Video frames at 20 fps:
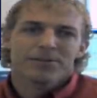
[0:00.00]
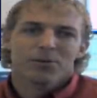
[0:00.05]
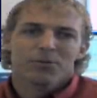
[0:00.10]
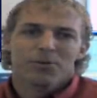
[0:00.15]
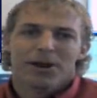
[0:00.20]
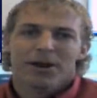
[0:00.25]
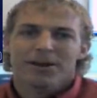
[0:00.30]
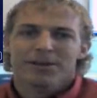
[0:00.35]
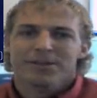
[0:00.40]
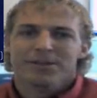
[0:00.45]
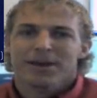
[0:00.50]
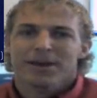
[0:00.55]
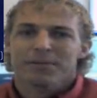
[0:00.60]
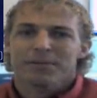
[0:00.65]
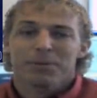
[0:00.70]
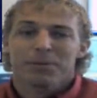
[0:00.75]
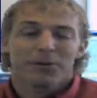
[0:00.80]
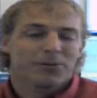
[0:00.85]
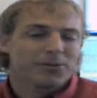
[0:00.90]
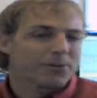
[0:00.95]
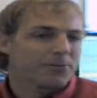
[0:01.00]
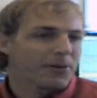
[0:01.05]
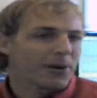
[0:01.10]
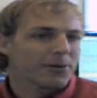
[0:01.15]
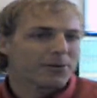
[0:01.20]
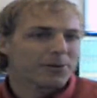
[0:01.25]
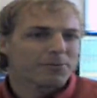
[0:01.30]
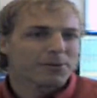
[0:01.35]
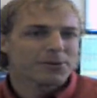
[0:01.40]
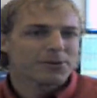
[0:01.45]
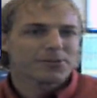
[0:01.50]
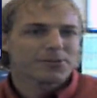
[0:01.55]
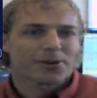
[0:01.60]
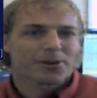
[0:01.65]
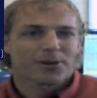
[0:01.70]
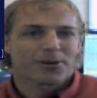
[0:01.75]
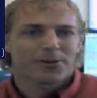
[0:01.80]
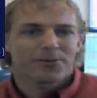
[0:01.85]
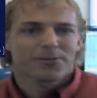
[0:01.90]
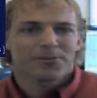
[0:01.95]
the rate that both the Federal
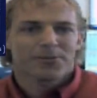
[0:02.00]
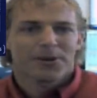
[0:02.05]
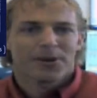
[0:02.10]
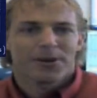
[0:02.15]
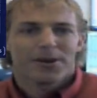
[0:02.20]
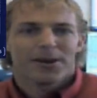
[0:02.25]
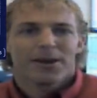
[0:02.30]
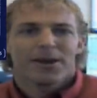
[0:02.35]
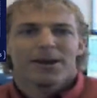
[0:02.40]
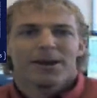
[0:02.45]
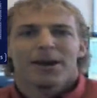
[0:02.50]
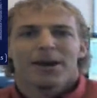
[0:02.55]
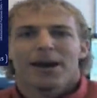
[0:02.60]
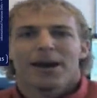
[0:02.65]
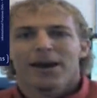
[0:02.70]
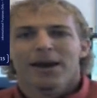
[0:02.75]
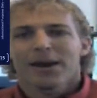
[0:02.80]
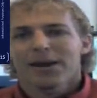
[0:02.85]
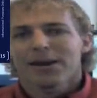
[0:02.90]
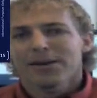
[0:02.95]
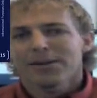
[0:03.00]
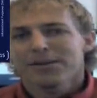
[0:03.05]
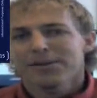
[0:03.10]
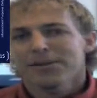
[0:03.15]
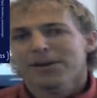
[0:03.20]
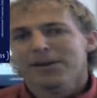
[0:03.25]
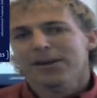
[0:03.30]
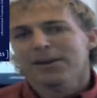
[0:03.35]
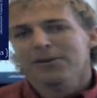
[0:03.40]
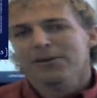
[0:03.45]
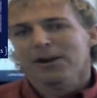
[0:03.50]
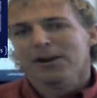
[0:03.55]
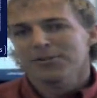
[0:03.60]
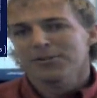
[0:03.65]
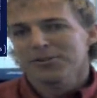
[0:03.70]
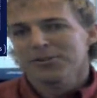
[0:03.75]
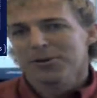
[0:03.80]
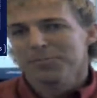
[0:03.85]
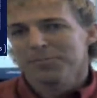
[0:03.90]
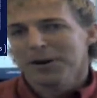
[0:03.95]
Reserve and the
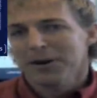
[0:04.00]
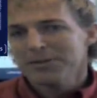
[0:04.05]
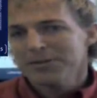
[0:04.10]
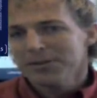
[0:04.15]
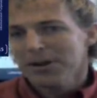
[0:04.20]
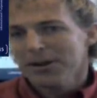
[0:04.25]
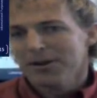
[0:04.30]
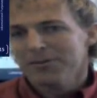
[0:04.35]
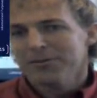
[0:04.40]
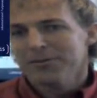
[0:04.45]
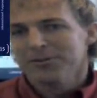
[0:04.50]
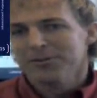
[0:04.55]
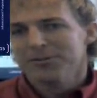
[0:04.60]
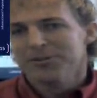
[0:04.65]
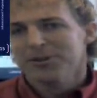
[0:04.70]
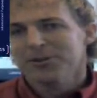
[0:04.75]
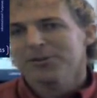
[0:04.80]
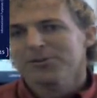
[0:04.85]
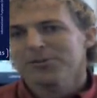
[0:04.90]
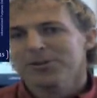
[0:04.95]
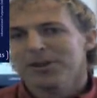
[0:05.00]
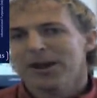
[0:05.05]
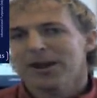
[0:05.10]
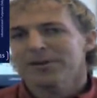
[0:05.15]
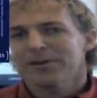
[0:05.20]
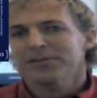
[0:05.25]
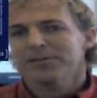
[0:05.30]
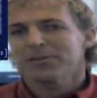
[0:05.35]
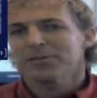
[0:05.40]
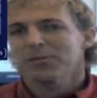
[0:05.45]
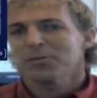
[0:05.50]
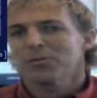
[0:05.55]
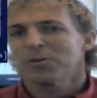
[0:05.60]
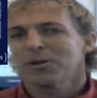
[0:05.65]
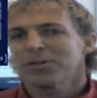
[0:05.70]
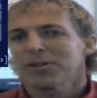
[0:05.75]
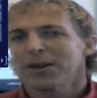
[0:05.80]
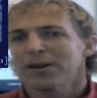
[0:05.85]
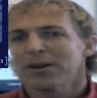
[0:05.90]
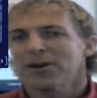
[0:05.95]
Congressional Budget Office use as
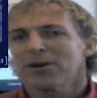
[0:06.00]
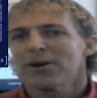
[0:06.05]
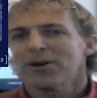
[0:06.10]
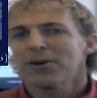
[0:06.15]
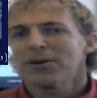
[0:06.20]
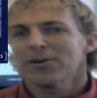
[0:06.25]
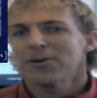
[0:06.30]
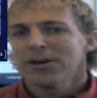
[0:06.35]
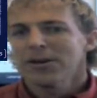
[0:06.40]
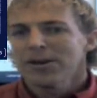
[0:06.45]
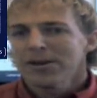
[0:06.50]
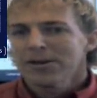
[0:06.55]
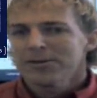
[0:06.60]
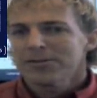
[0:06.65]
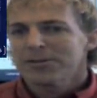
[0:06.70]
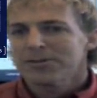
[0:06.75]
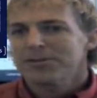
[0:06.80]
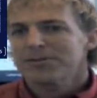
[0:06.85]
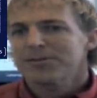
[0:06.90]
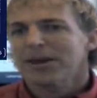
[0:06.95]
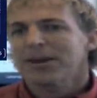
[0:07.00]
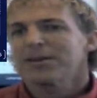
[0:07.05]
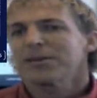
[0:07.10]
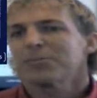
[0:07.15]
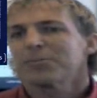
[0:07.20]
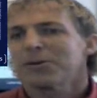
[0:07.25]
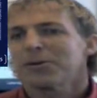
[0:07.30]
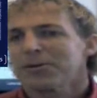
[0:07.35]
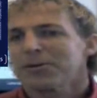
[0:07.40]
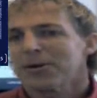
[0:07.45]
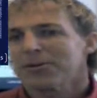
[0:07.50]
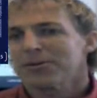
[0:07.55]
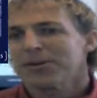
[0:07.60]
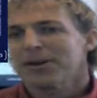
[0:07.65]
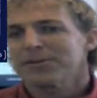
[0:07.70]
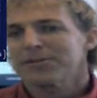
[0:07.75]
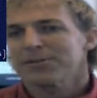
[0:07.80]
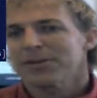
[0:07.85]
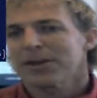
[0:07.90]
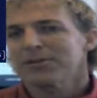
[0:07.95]
what they call sustainable growth.
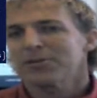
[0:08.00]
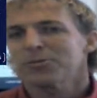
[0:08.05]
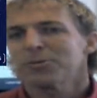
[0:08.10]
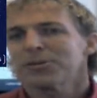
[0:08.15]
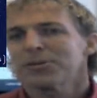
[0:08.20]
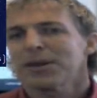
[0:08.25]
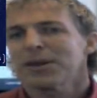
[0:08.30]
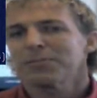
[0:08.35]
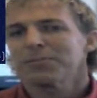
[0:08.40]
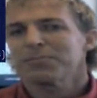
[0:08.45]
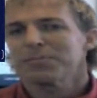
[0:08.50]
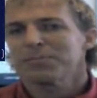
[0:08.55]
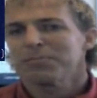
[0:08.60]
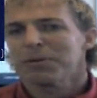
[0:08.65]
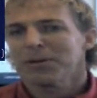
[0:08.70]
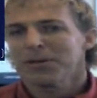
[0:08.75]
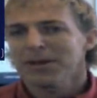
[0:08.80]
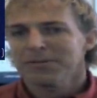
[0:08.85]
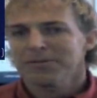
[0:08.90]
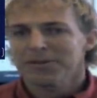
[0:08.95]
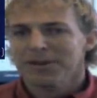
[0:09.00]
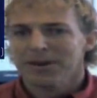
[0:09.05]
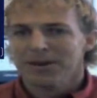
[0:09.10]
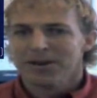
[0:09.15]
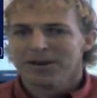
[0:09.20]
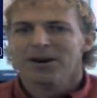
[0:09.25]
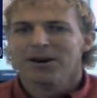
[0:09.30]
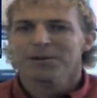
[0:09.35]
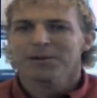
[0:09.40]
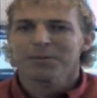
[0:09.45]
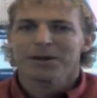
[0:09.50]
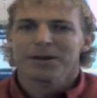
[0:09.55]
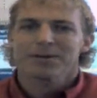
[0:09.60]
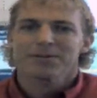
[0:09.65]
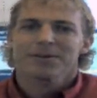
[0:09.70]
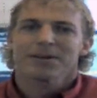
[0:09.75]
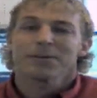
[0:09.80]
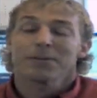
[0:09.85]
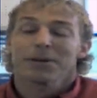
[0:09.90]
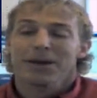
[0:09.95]
That's what they believe the economy
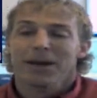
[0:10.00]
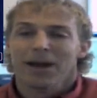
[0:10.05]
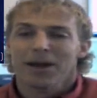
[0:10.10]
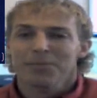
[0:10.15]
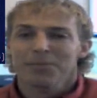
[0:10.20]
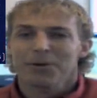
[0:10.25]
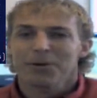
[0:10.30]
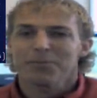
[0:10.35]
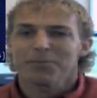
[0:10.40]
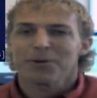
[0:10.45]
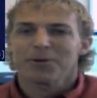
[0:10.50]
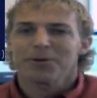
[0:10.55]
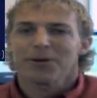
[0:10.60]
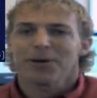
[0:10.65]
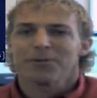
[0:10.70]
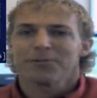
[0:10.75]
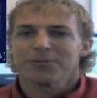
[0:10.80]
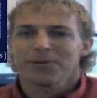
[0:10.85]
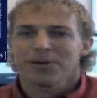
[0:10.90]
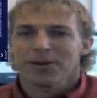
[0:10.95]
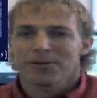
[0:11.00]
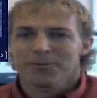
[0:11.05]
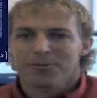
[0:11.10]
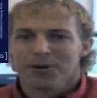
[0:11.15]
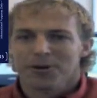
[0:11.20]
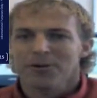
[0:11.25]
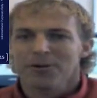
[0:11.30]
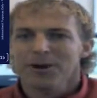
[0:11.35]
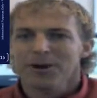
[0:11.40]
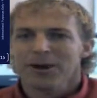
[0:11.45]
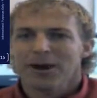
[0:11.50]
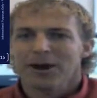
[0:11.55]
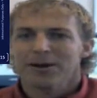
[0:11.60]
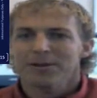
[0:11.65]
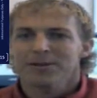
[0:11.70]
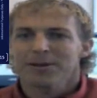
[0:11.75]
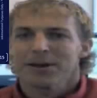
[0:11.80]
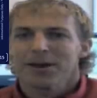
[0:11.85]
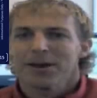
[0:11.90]
is going to be capable of growing at.